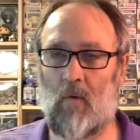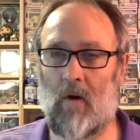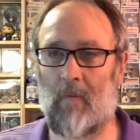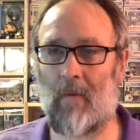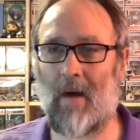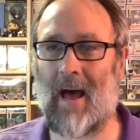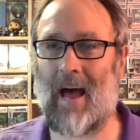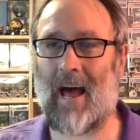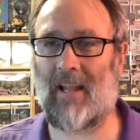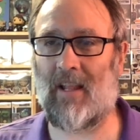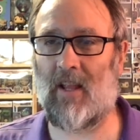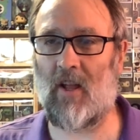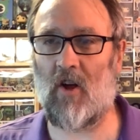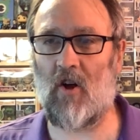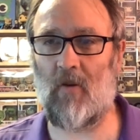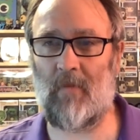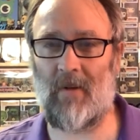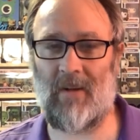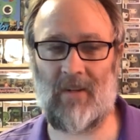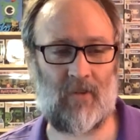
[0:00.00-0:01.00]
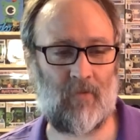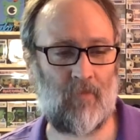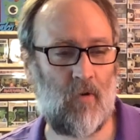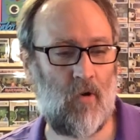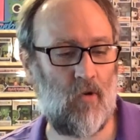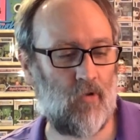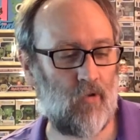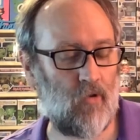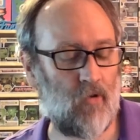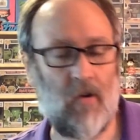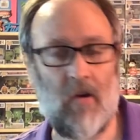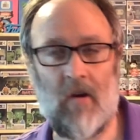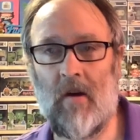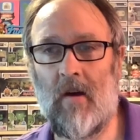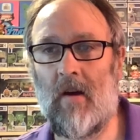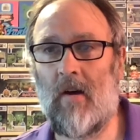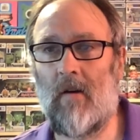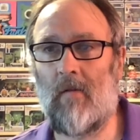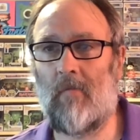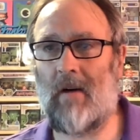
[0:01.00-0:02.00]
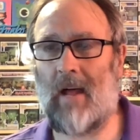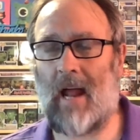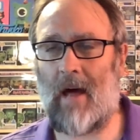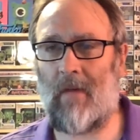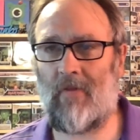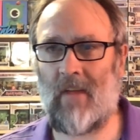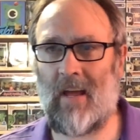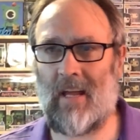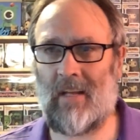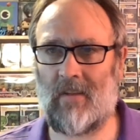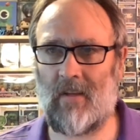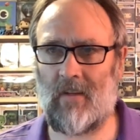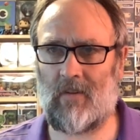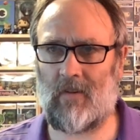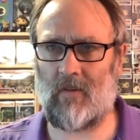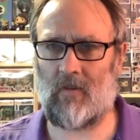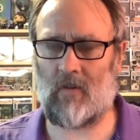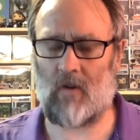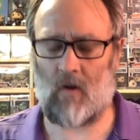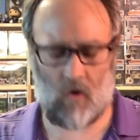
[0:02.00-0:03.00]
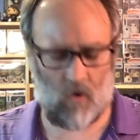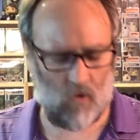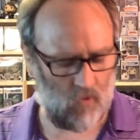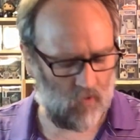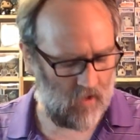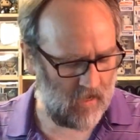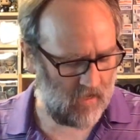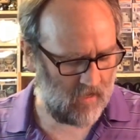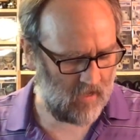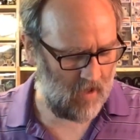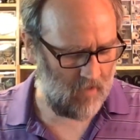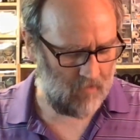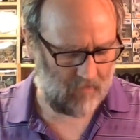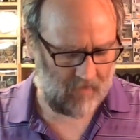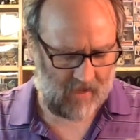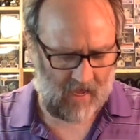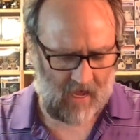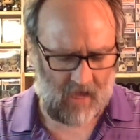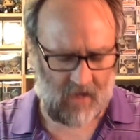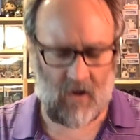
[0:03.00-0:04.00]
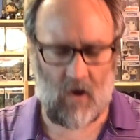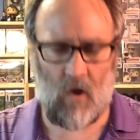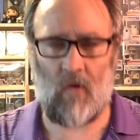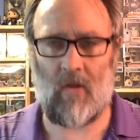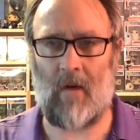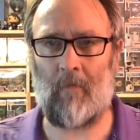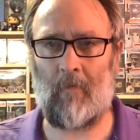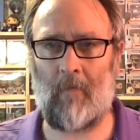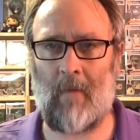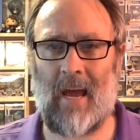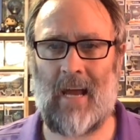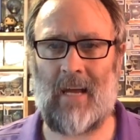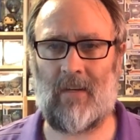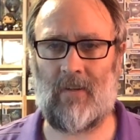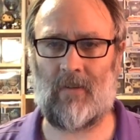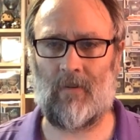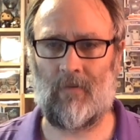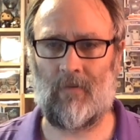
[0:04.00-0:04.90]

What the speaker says: by a little bit smoother. But I think this is the only company I know that makes